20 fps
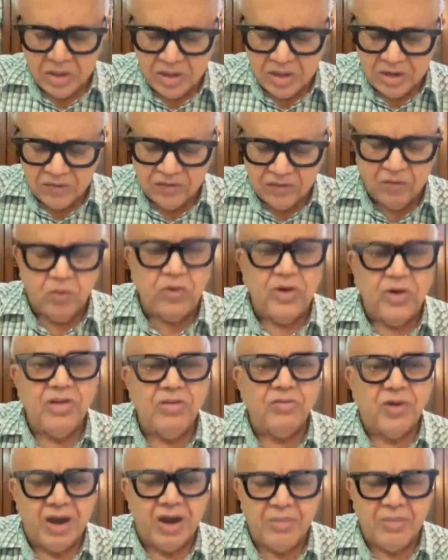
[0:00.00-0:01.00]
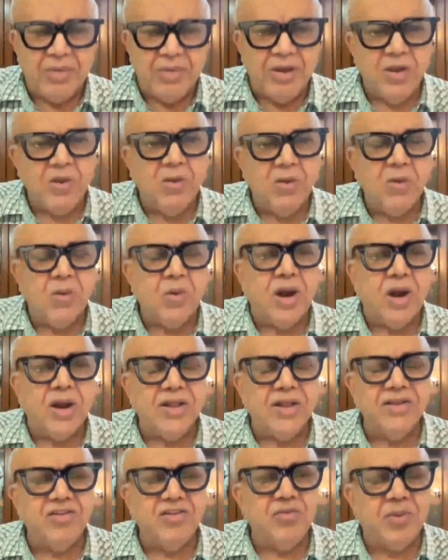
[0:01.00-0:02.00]
that suit is filed by you
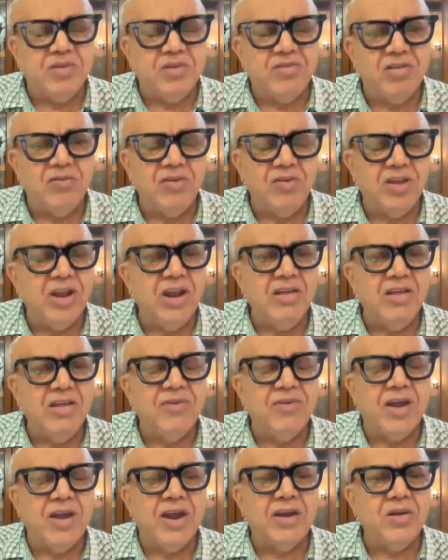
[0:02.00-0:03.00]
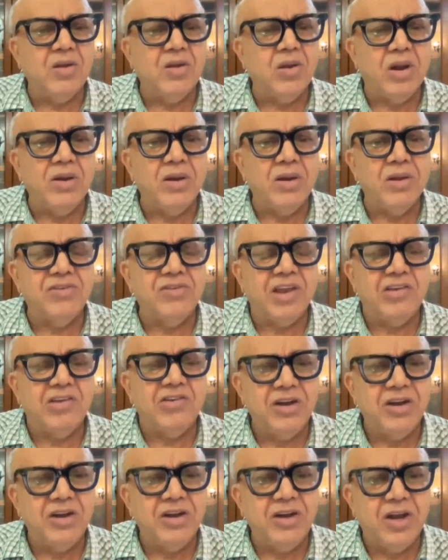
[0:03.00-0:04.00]
under the Specific Relief Act under
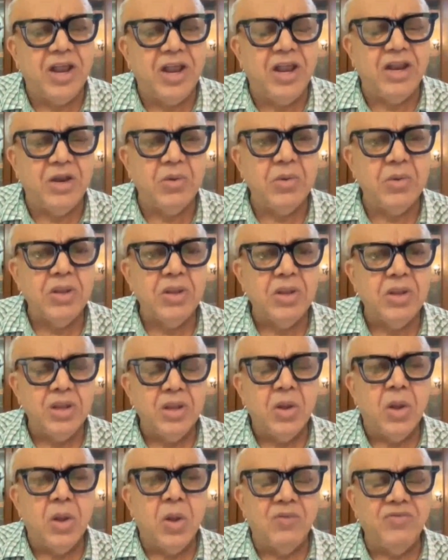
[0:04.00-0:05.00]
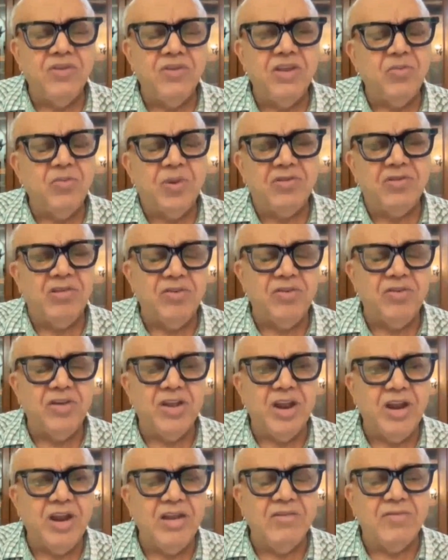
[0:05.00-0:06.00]
section 10 of the
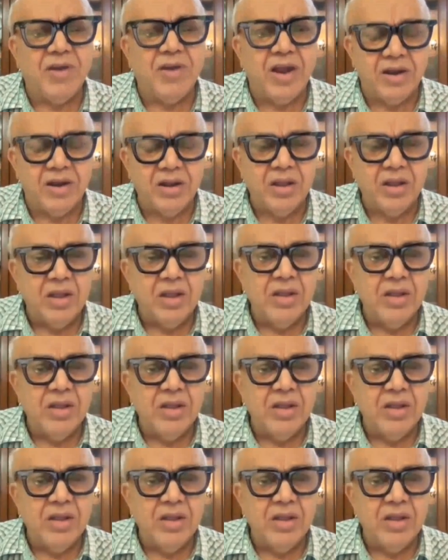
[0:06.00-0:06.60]
Specific Relief Act.